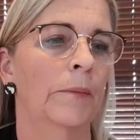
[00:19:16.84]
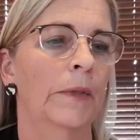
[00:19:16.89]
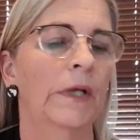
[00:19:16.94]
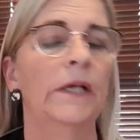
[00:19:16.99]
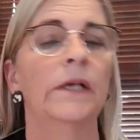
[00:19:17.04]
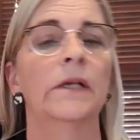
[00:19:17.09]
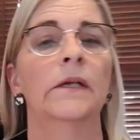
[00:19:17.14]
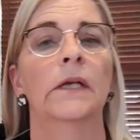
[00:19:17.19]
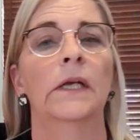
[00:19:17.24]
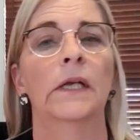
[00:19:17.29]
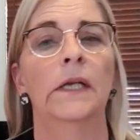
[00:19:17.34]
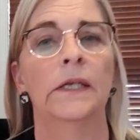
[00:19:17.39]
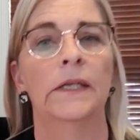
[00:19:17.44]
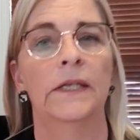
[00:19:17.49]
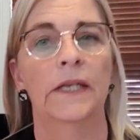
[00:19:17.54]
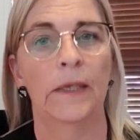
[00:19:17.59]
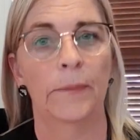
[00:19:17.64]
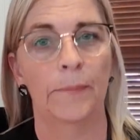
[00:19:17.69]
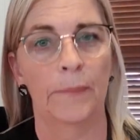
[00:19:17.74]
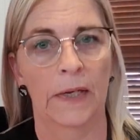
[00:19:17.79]
in a really
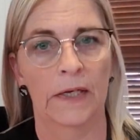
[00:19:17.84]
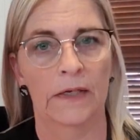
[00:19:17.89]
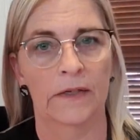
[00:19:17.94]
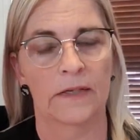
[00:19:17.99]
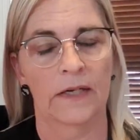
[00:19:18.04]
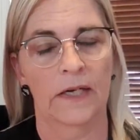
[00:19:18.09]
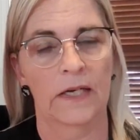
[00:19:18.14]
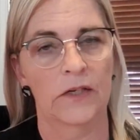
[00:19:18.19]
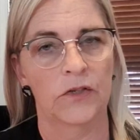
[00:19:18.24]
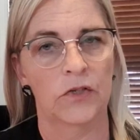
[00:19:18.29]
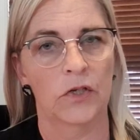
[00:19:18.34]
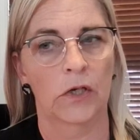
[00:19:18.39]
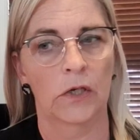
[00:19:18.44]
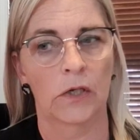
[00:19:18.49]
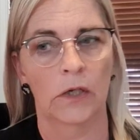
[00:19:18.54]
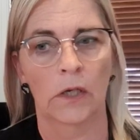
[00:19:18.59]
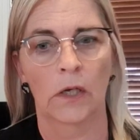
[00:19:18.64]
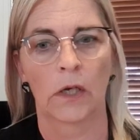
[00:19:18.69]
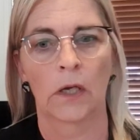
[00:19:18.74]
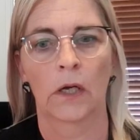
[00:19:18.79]
deep meditation,